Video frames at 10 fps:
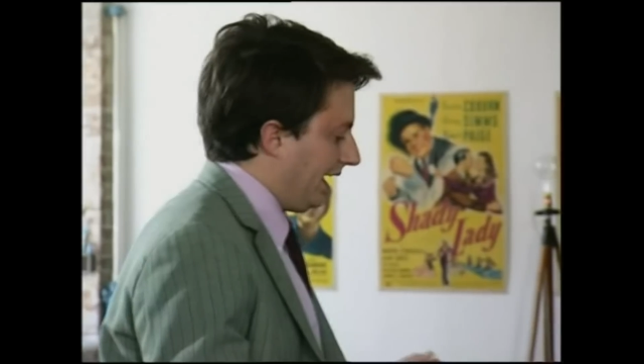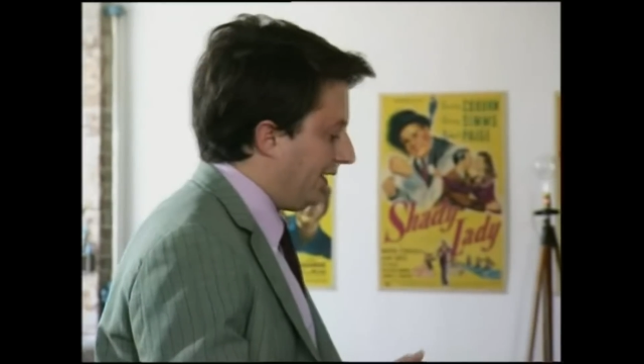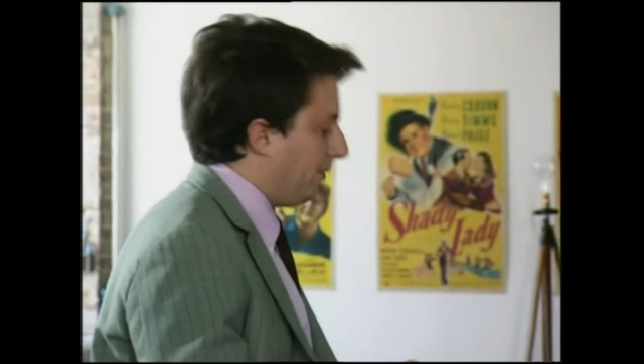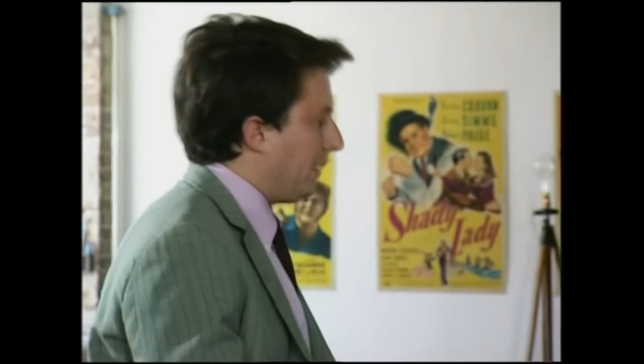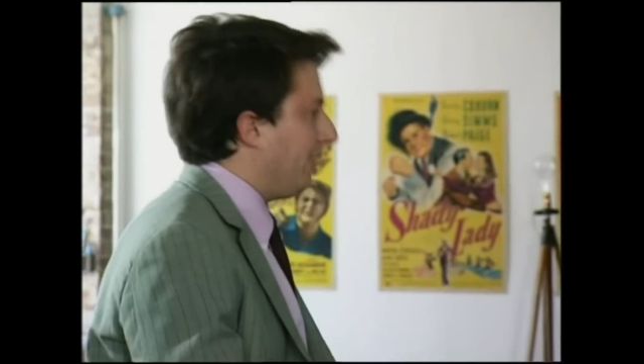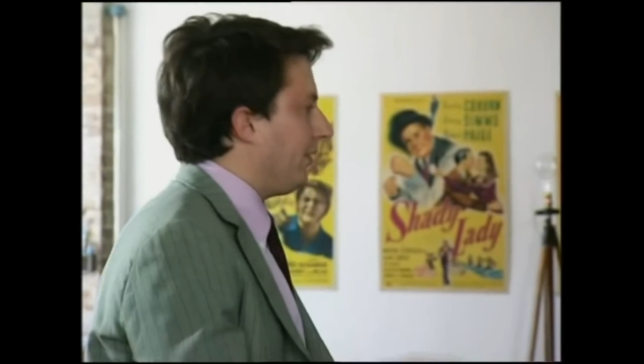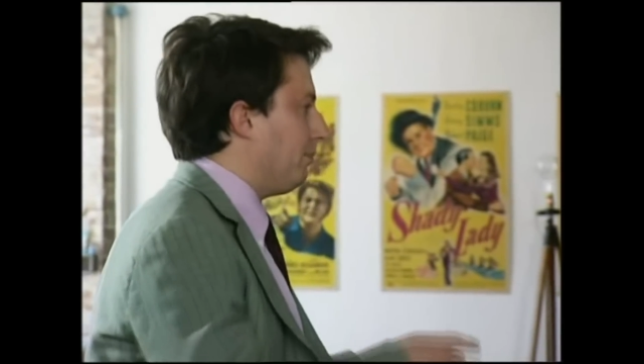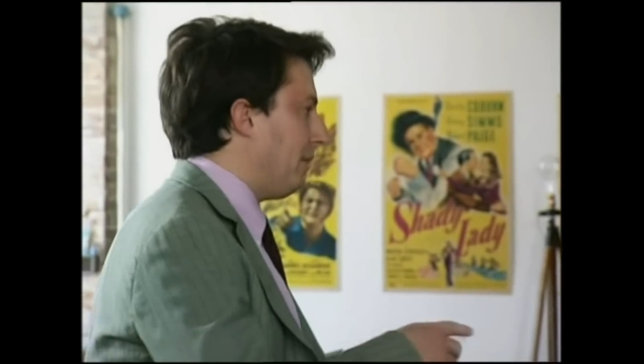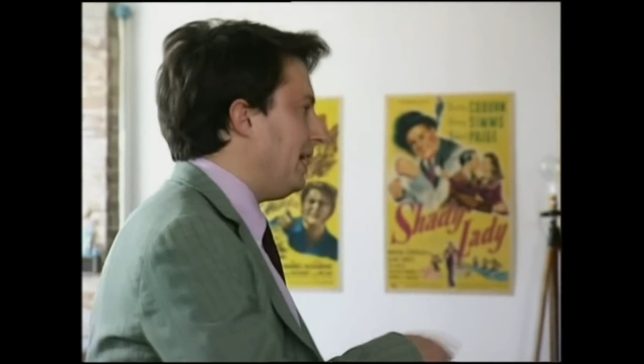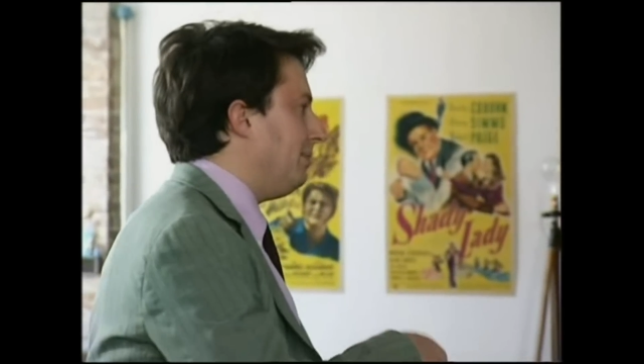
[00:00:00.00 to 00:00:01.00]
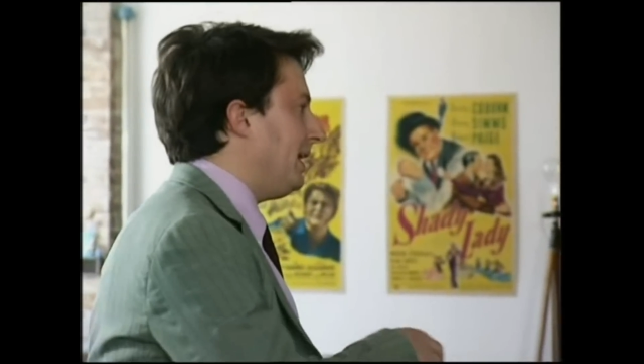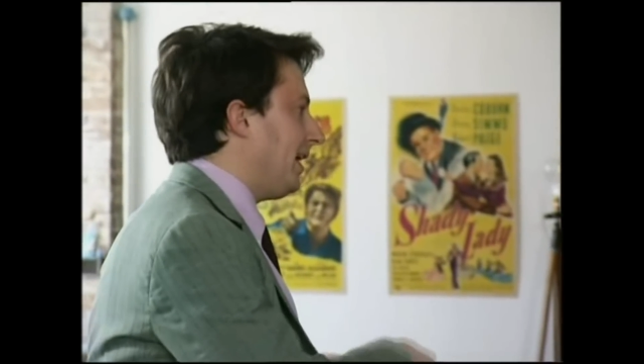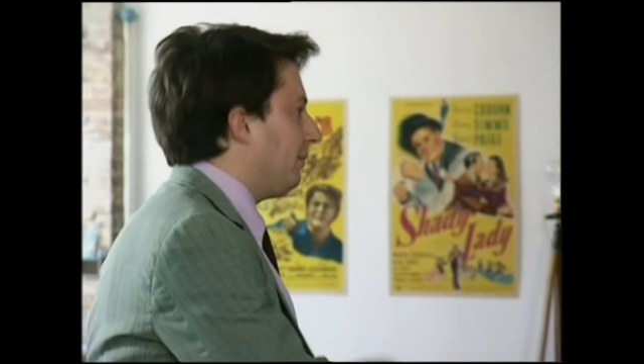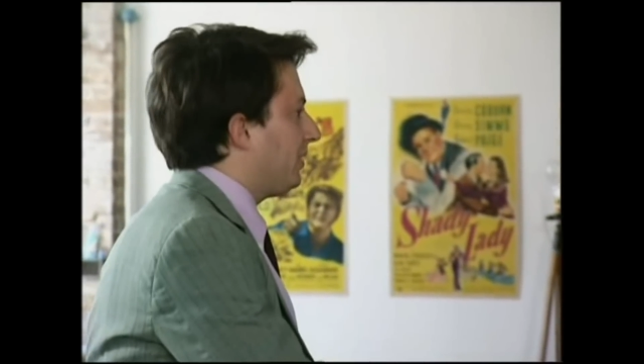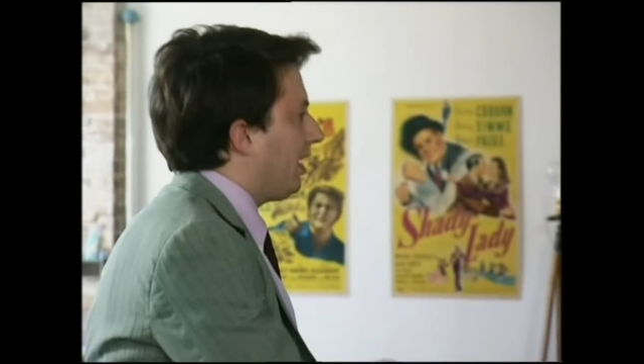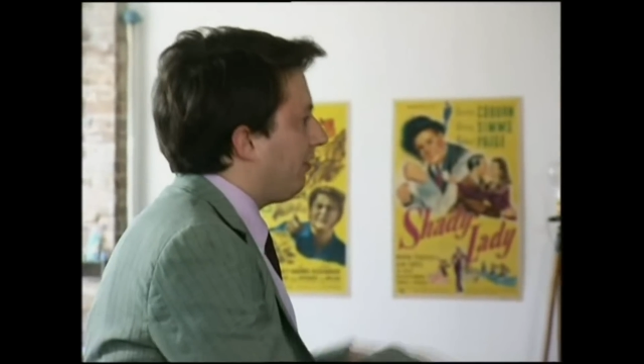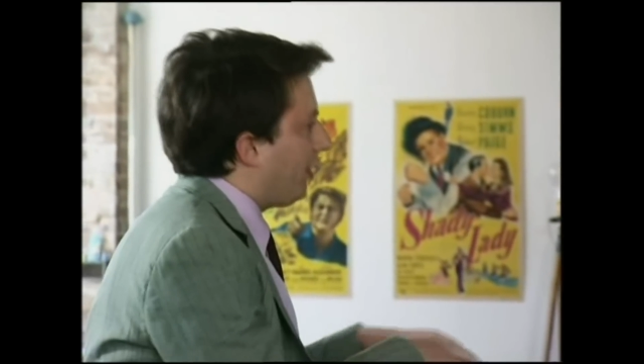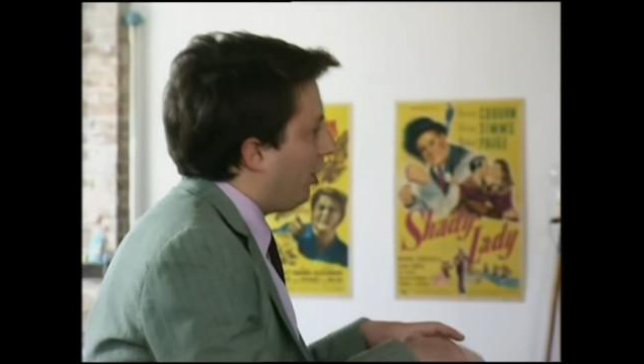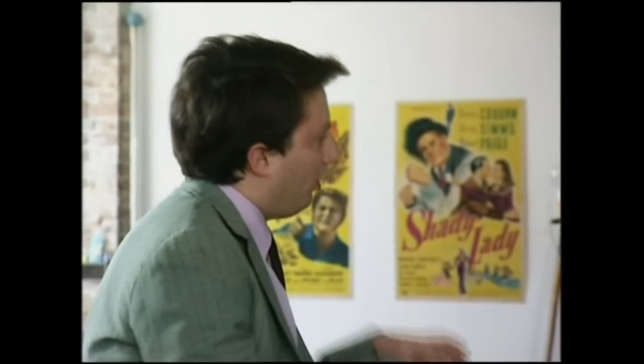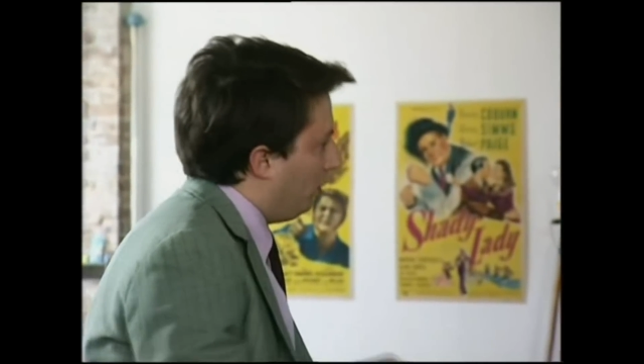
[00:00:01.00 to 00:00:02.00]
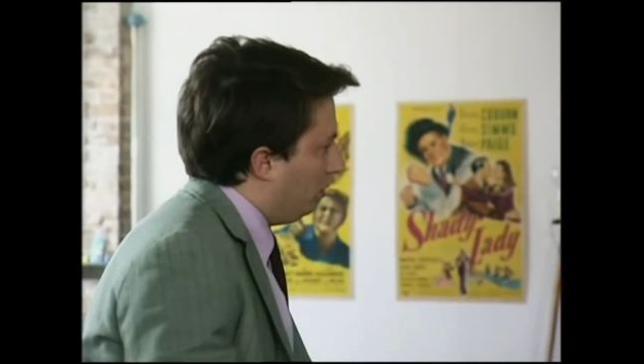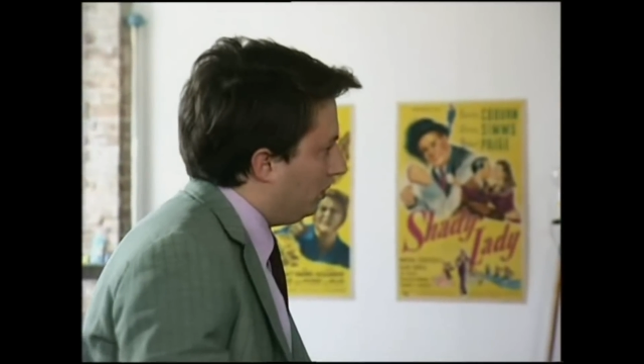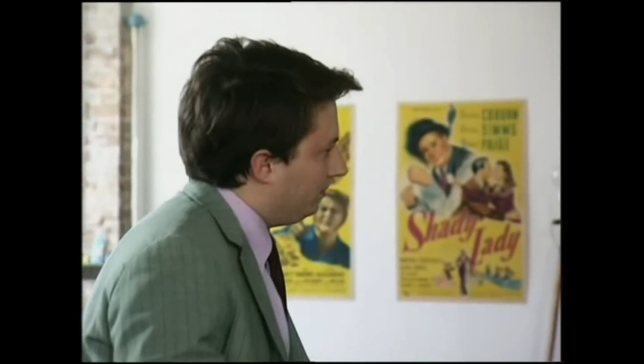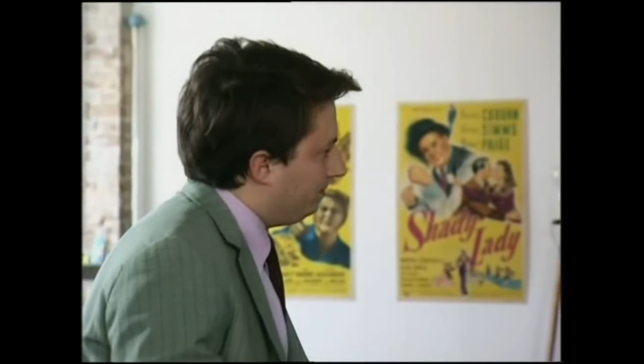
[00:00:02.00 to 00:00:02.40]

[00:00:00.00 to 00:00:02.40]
How about the baby comes out of the hole?